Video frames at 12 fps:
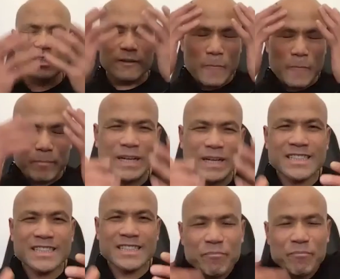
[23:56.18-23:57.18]
but
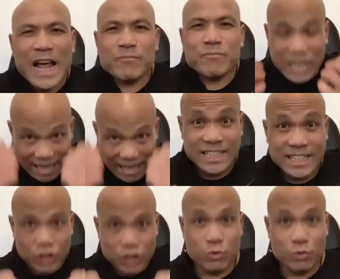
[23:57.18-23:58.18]
sometimes you're getting
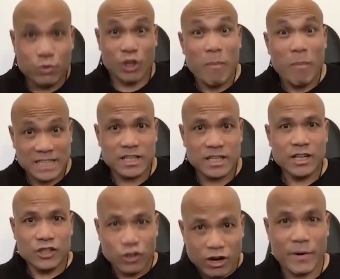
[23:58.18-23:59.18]
you so much, you're
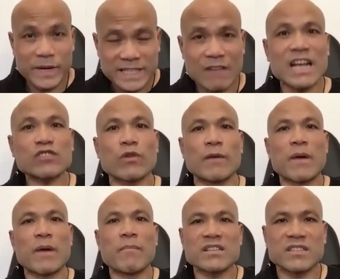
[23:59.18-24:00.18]
going down. That's why my
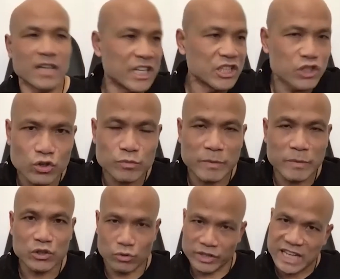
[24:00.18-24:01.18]
master introduced me to doing Tai